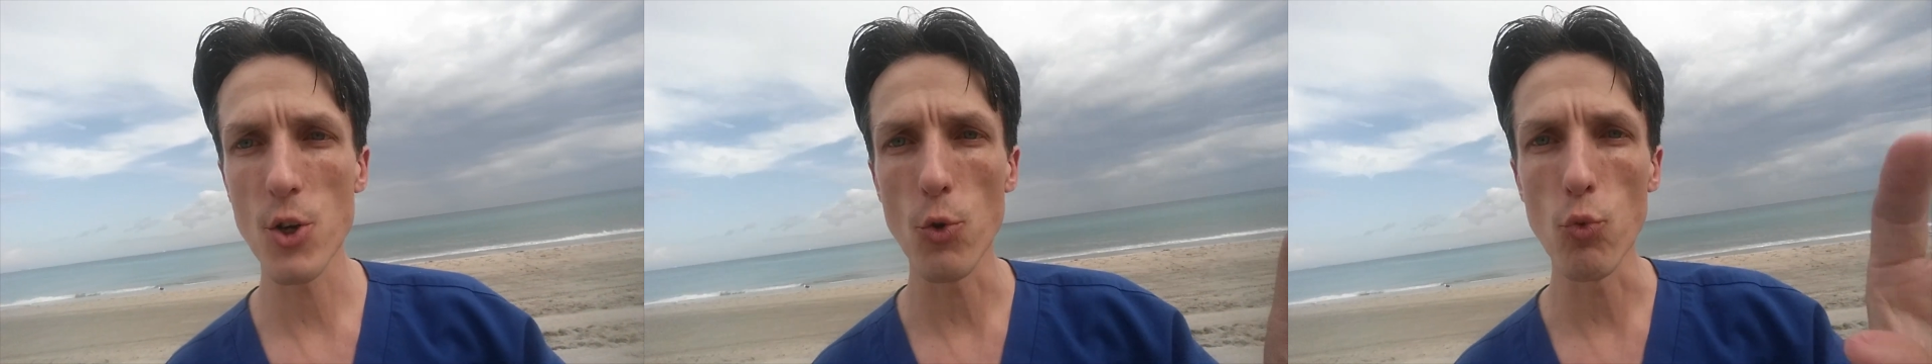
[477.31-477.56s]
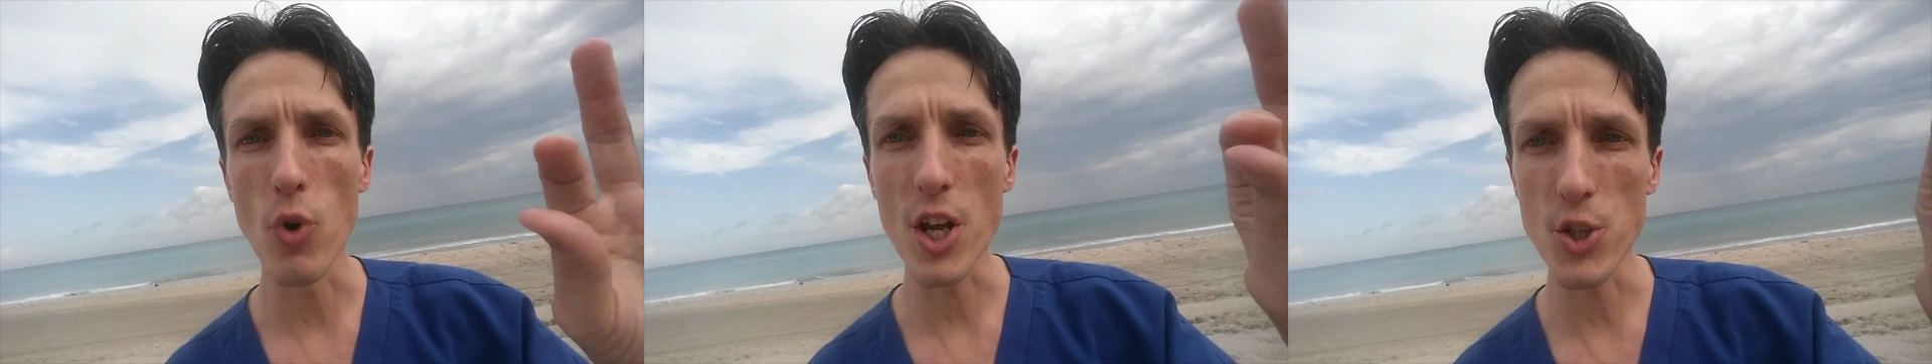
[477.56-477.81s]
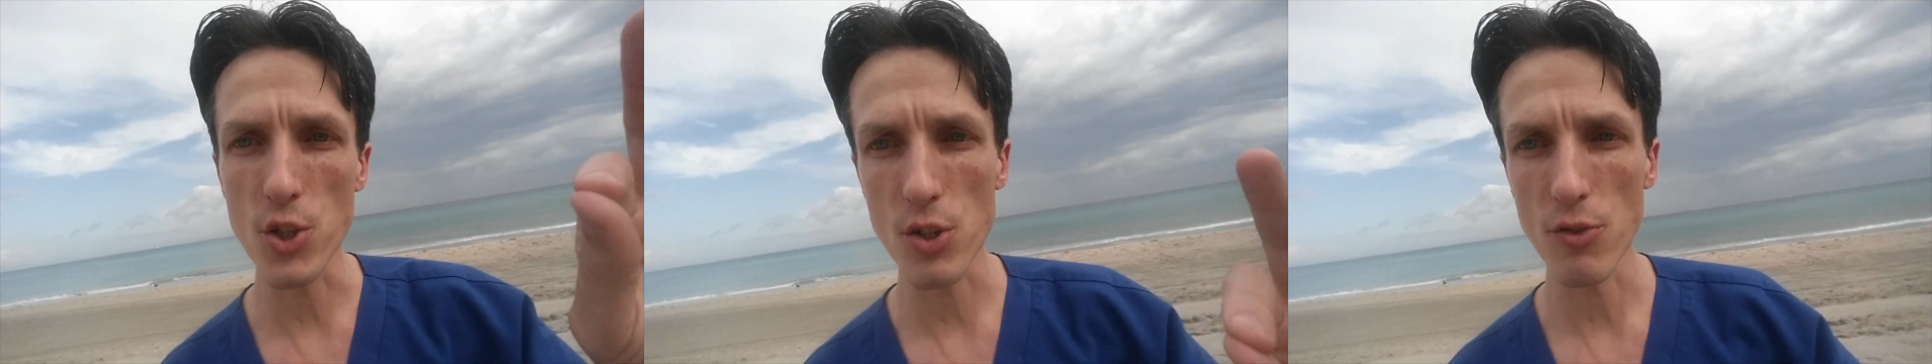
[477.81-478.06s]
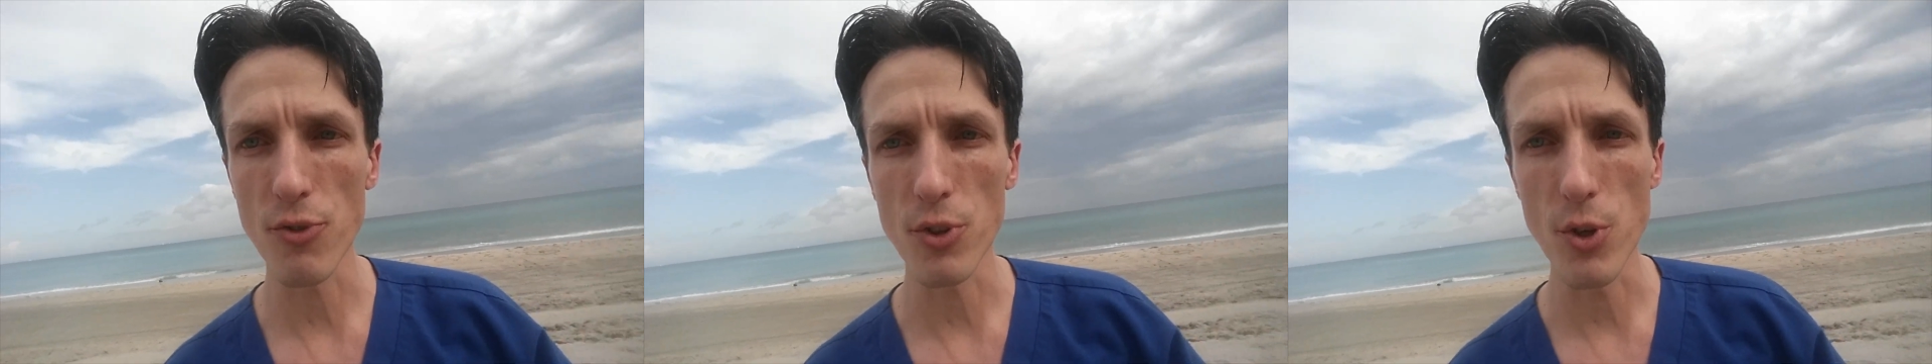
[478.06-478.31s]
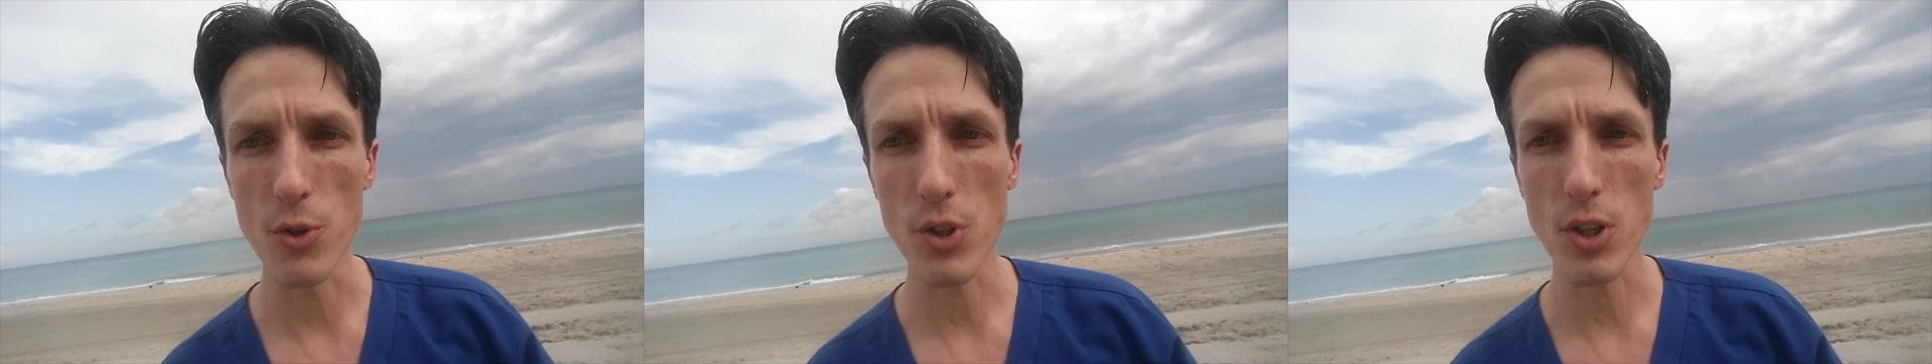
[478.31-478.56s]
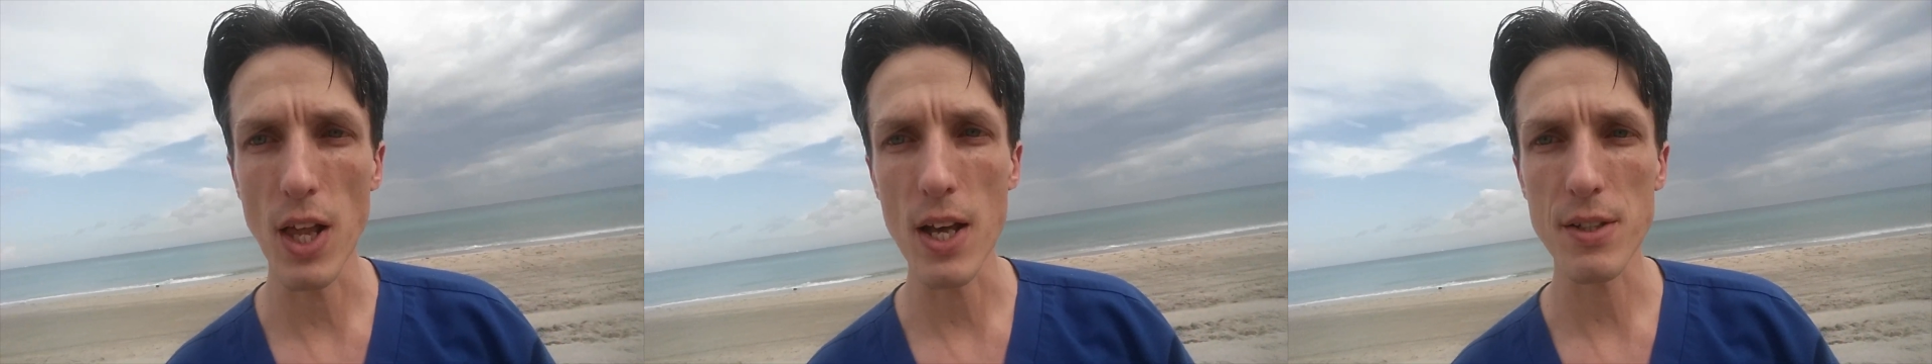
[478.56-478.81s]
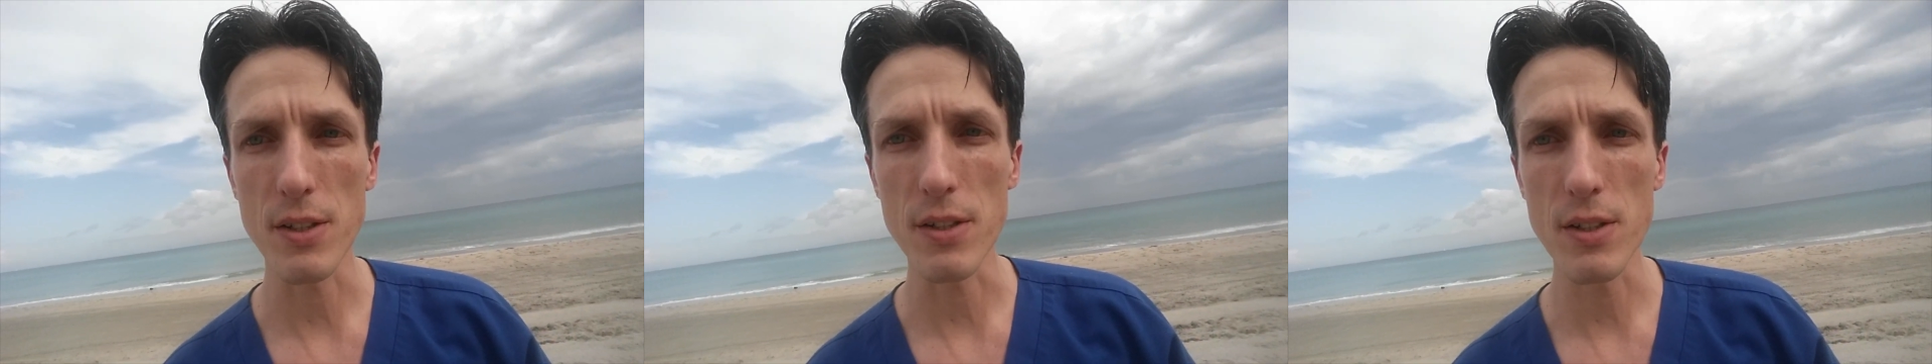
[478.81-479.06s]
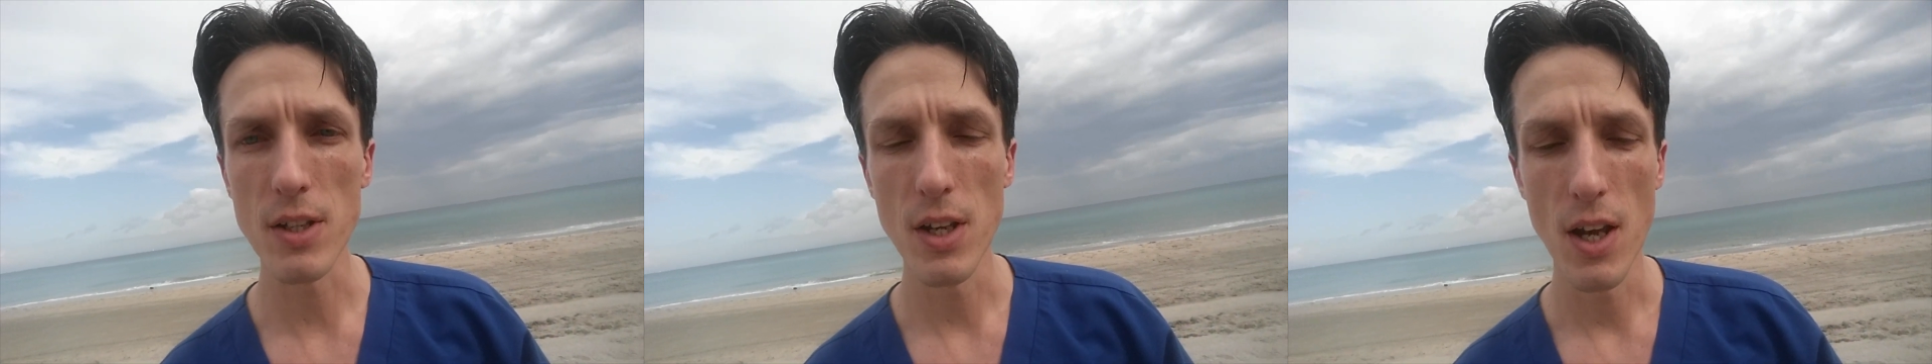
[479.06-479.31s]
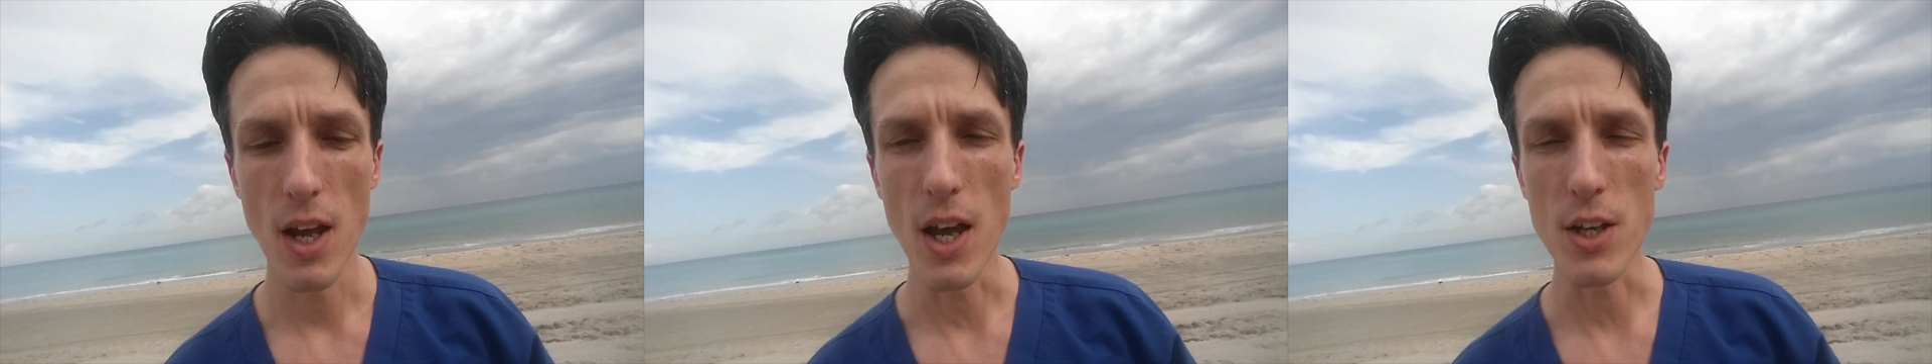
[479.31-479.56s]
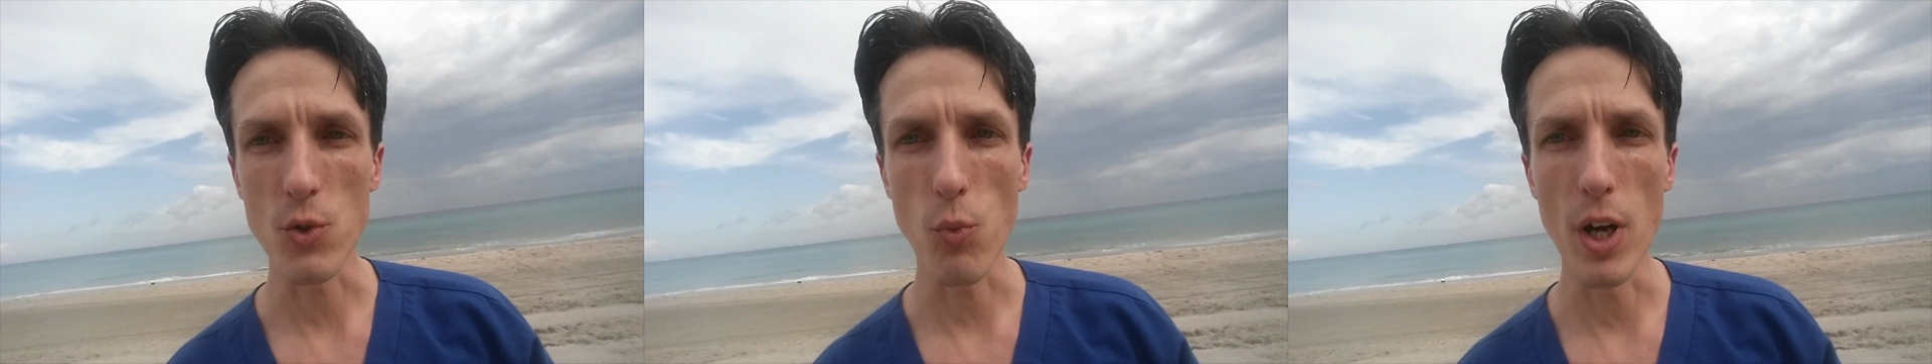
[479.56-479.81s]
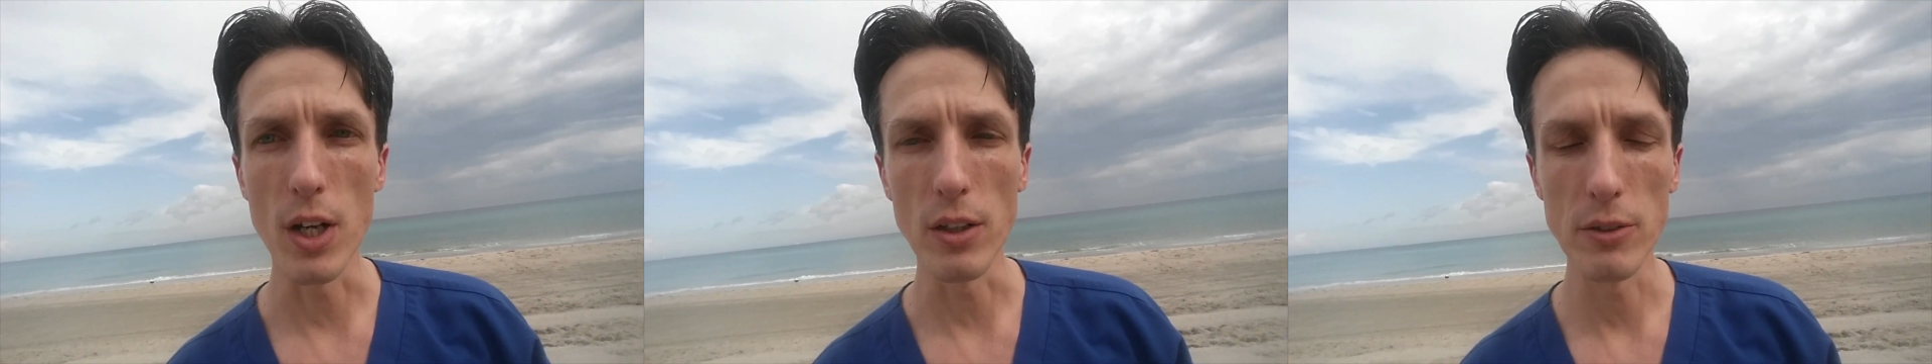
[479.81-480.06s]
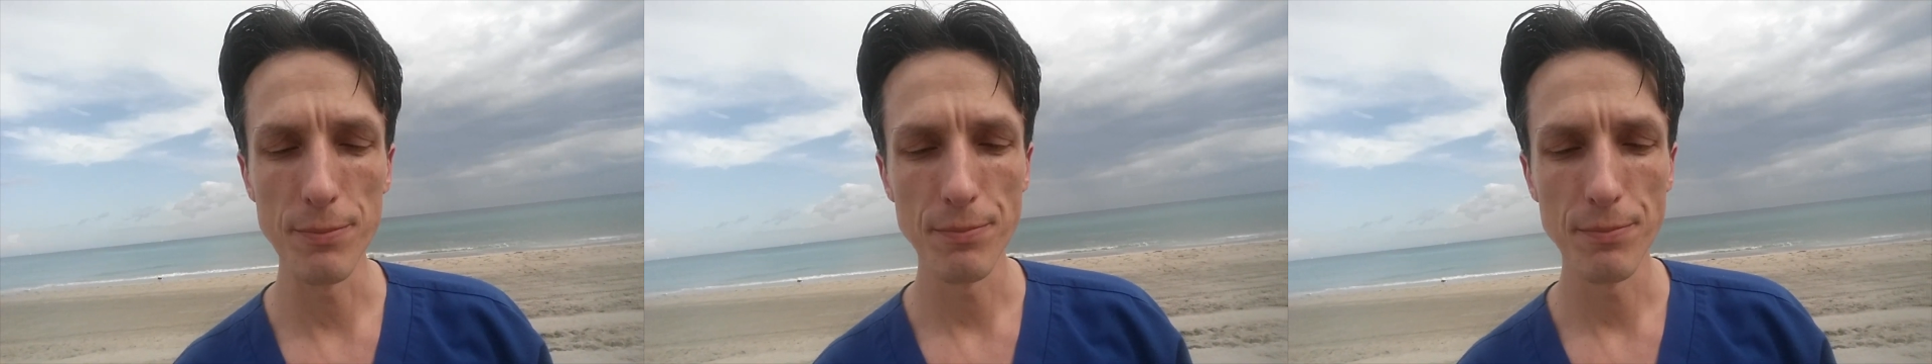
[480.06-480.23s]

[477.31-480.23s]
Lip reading: to register for those classes as well.